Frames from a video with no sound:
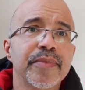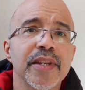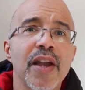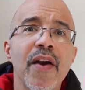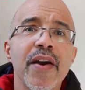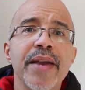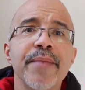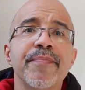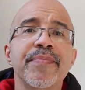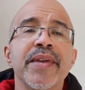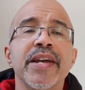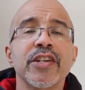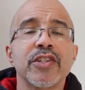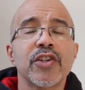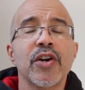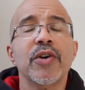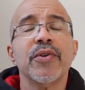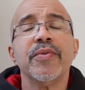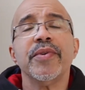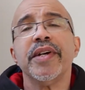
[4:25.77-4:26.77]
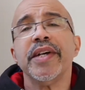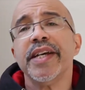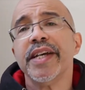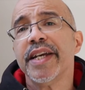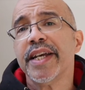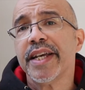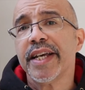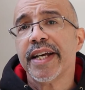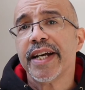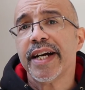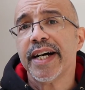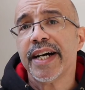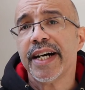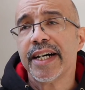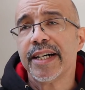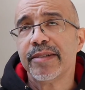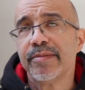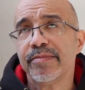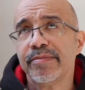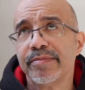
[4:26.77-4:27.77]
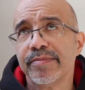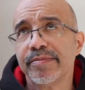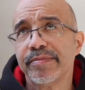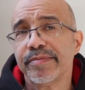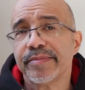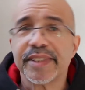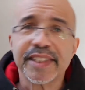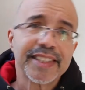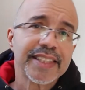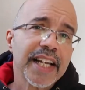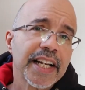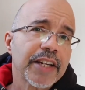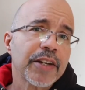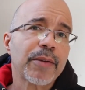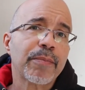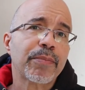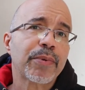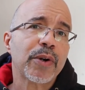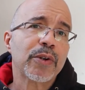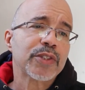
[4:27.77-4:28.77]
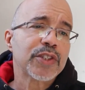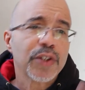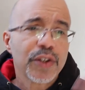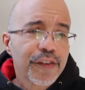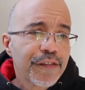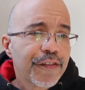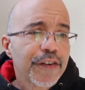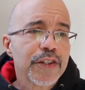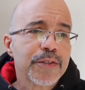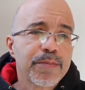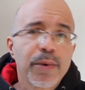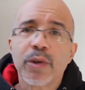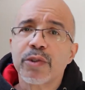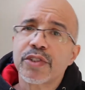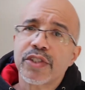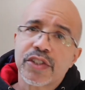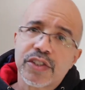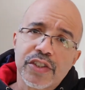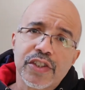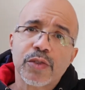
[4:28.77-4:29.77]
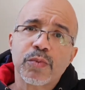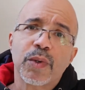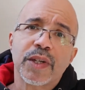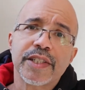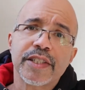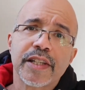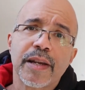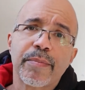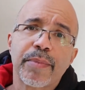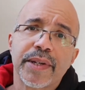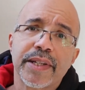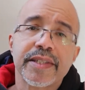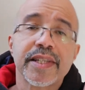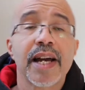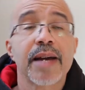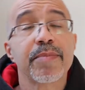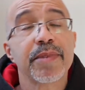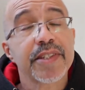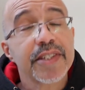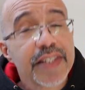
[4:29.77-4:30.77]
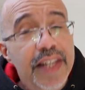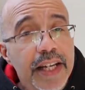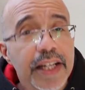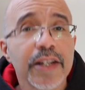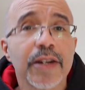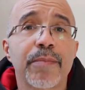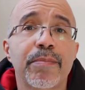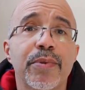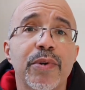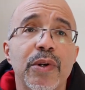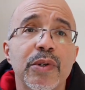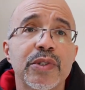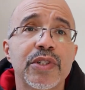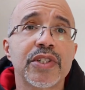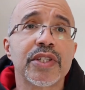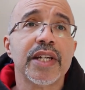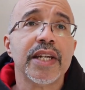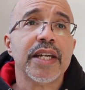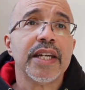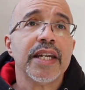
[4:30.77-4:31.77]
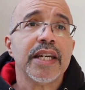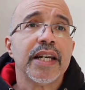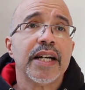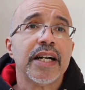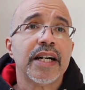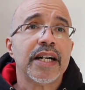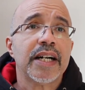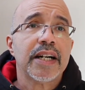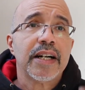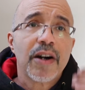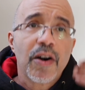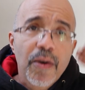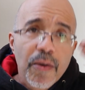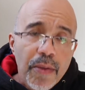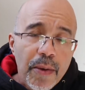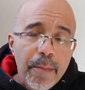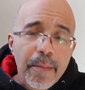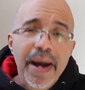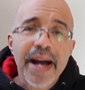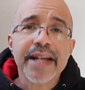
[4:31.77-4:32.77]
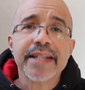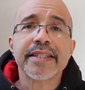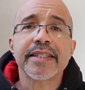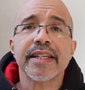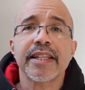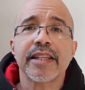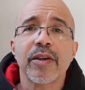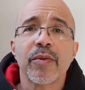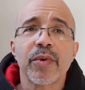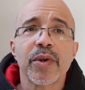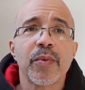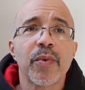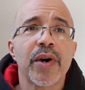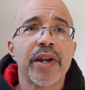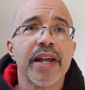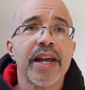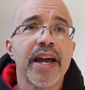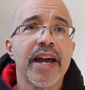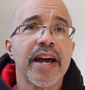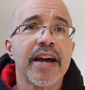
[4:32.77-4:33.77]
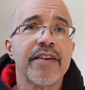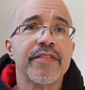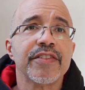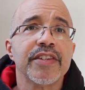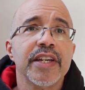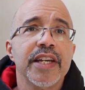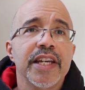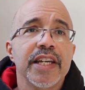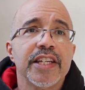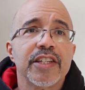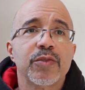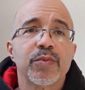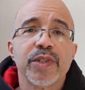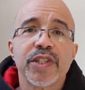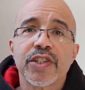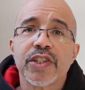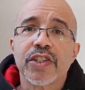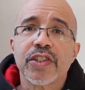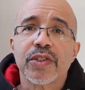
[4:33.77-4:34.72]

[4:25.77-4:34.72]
All right. So the second approach, so the first approach is just one step at a time. The second approach, or the mindset that we want to have, is we